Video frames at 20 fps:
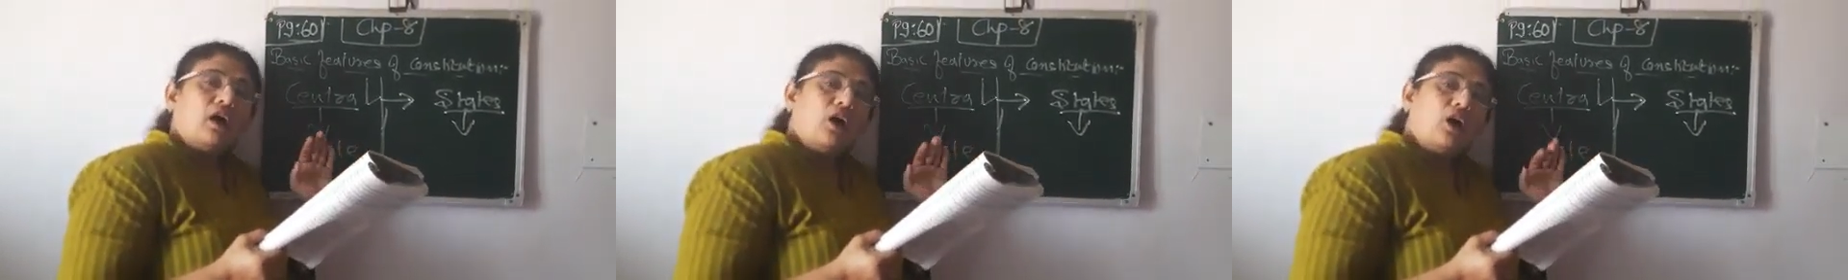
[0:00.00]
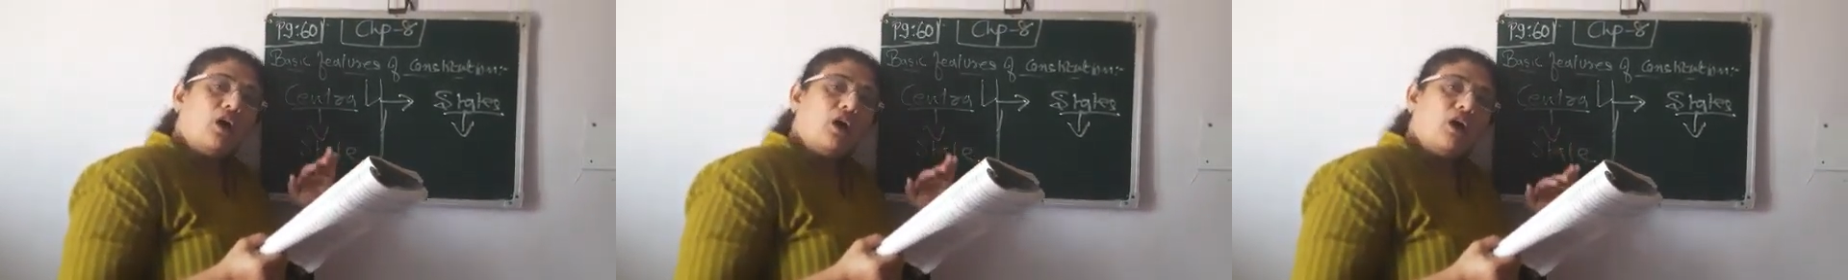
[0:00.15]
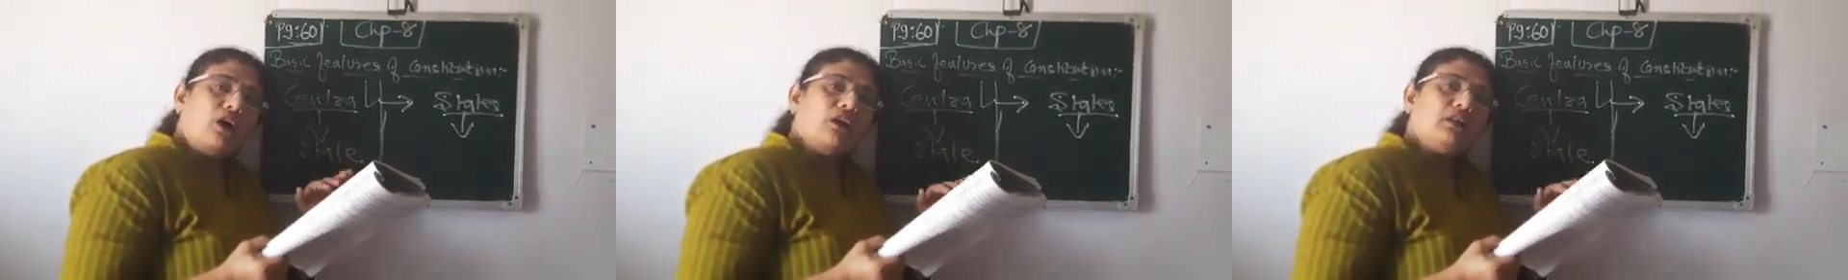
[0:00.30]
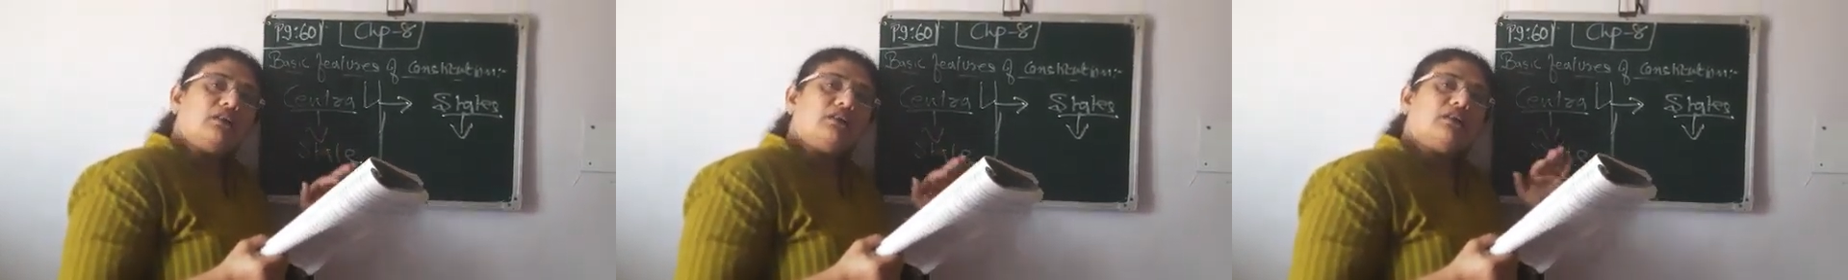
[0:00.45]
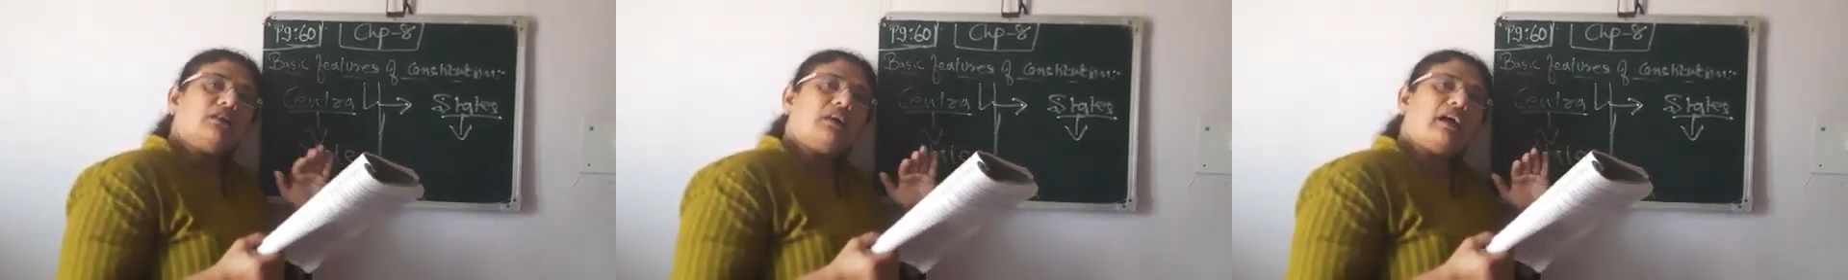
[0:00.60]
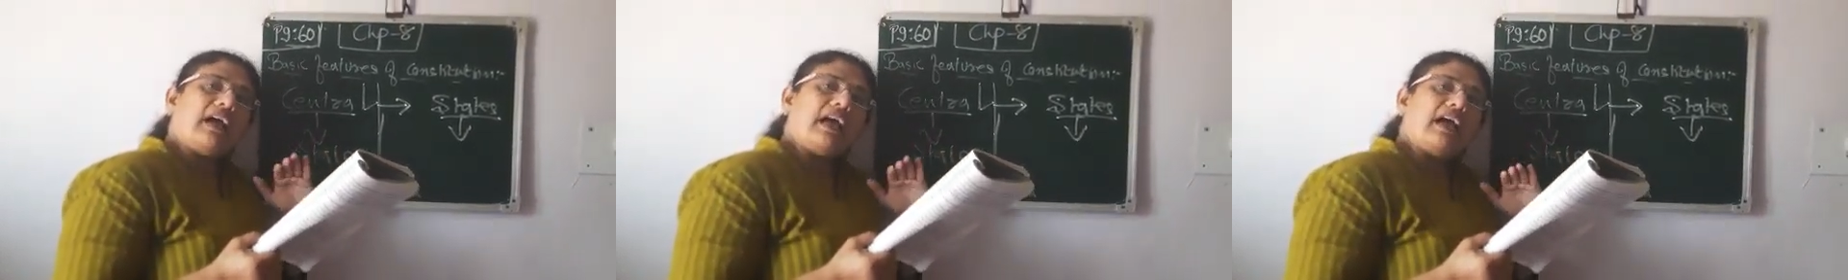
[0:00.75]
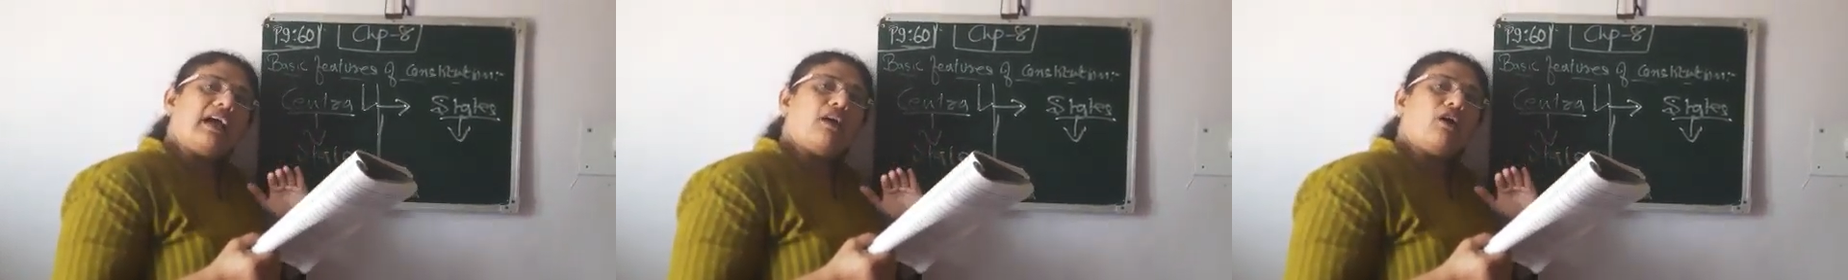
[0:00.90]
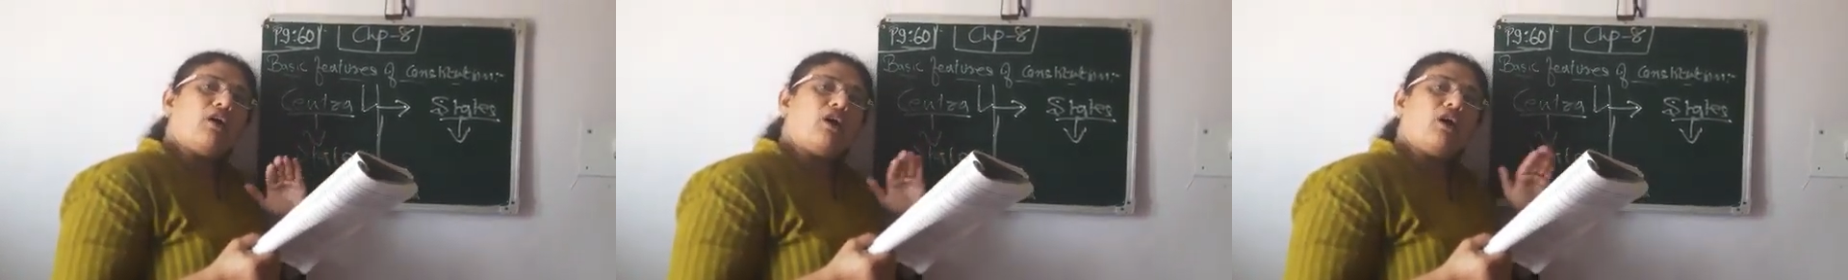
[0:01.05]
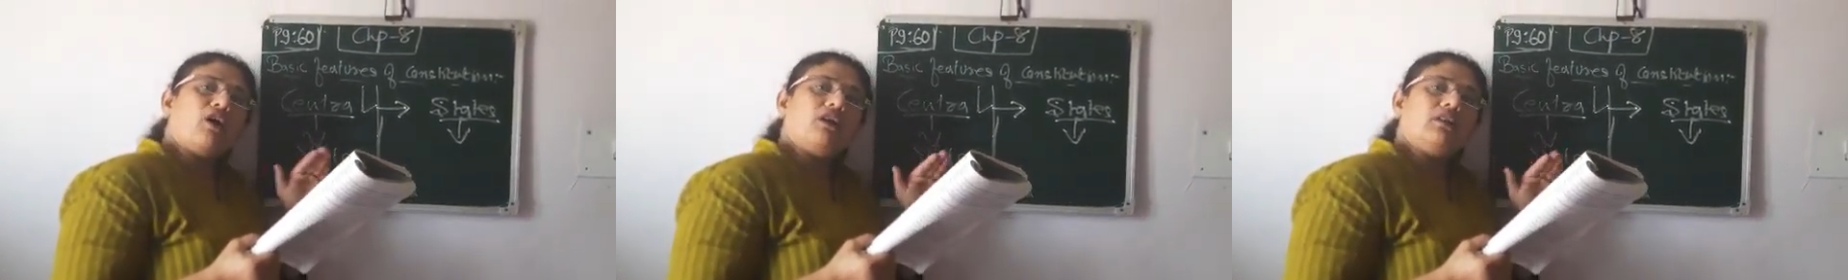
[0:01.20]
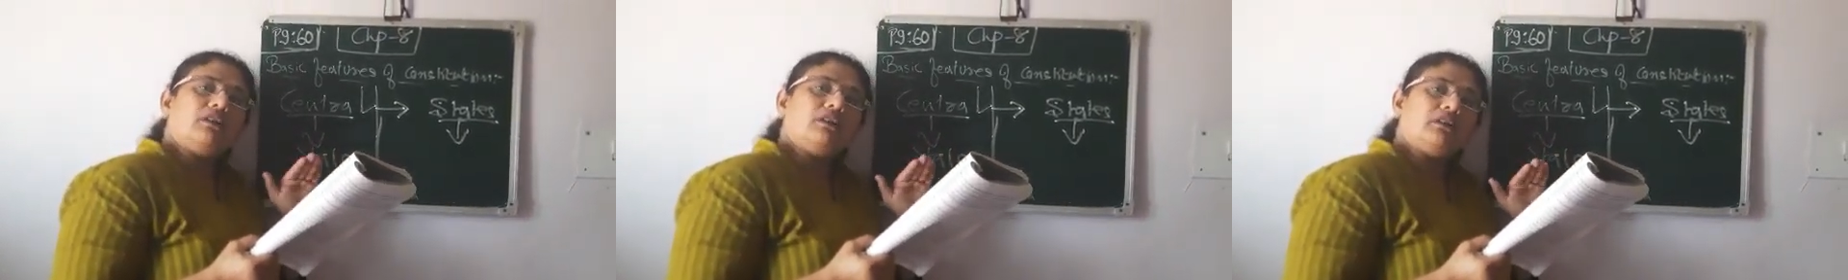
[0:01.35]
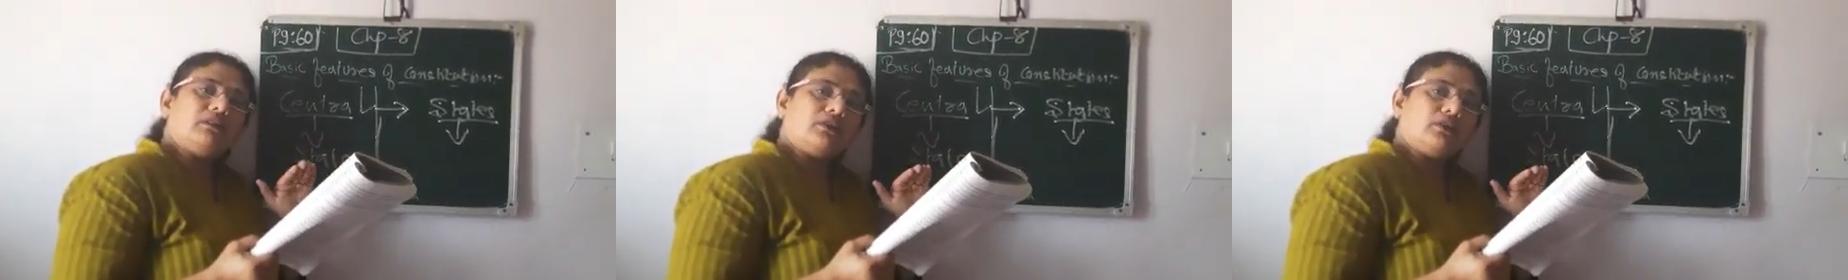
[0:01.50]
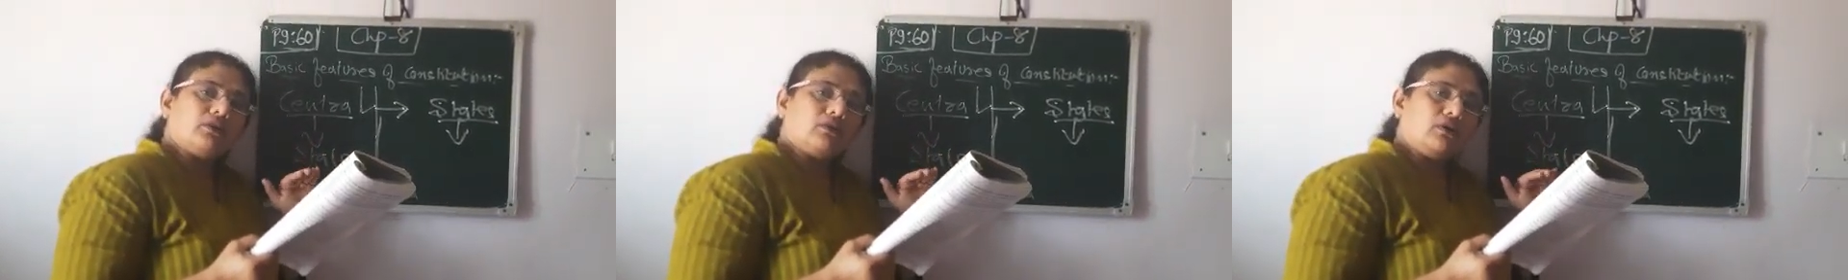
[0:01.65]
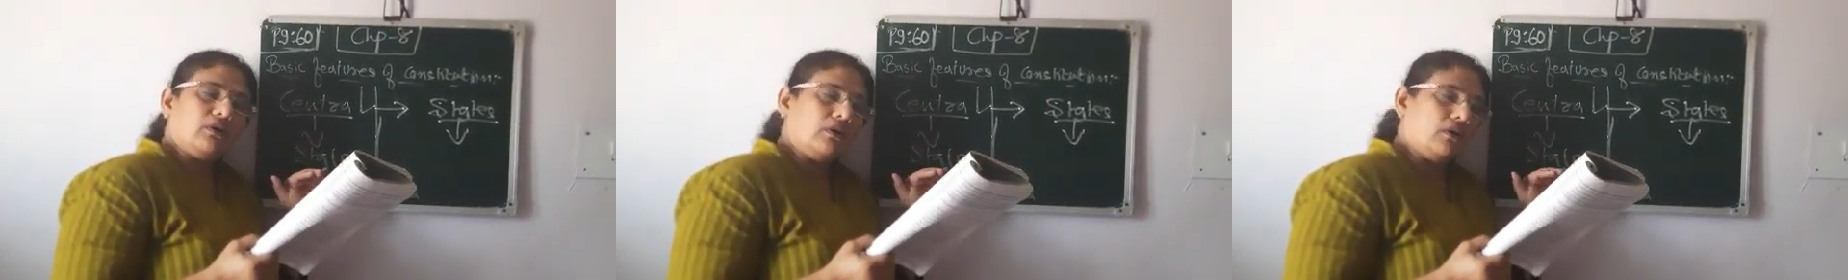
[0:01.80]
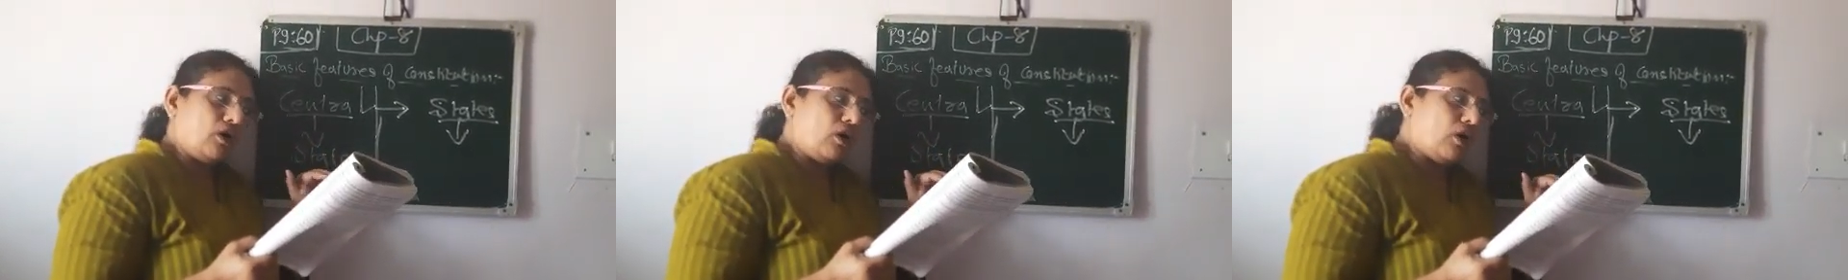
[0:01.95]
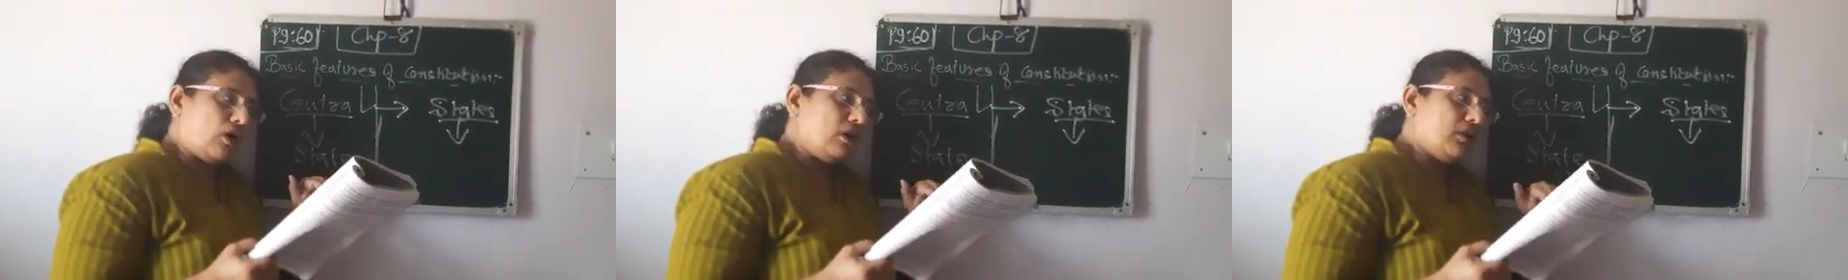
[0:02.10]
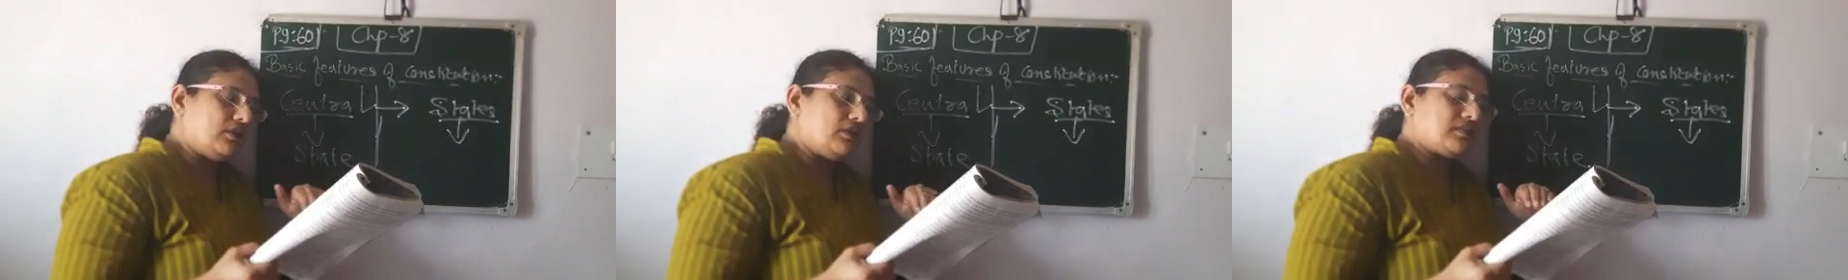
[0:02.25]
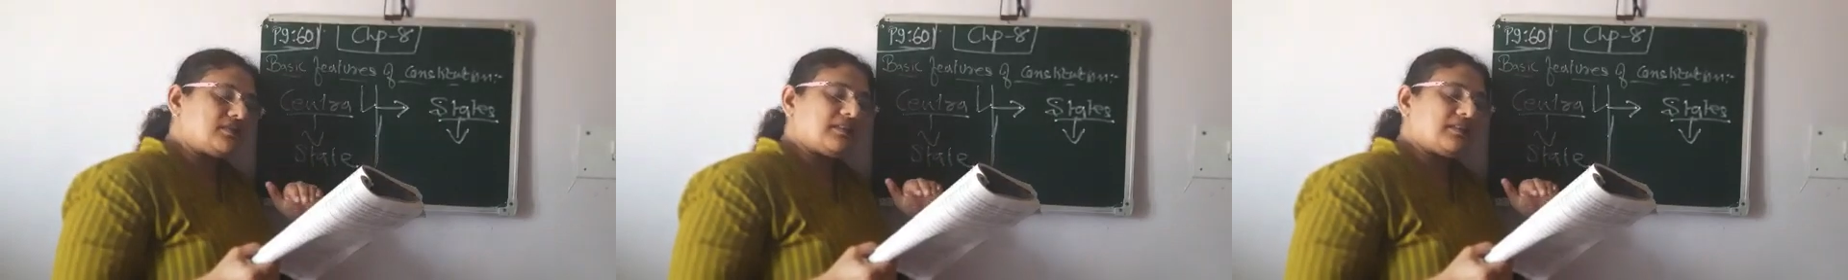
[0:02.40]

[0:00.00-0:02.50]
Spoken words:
All the